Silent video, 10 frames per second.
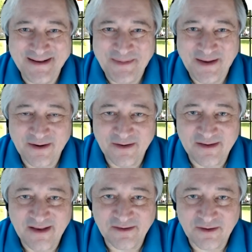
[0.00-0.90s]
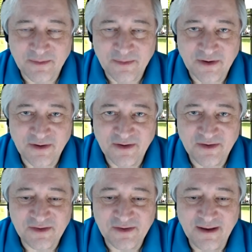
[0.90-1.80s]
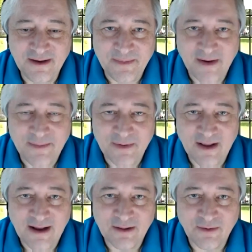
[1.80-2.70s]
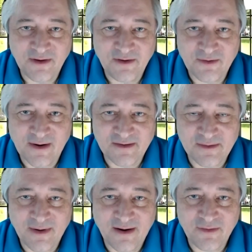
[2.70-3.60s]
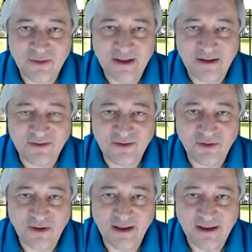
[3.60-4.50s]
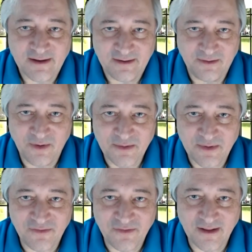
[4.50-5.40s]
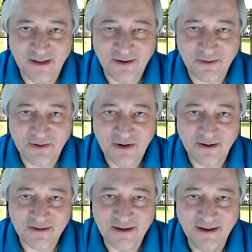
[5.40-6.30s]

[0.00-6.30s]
Because as entrepreneurs, people are looking to us above all else to lead, whether we feel like it or not,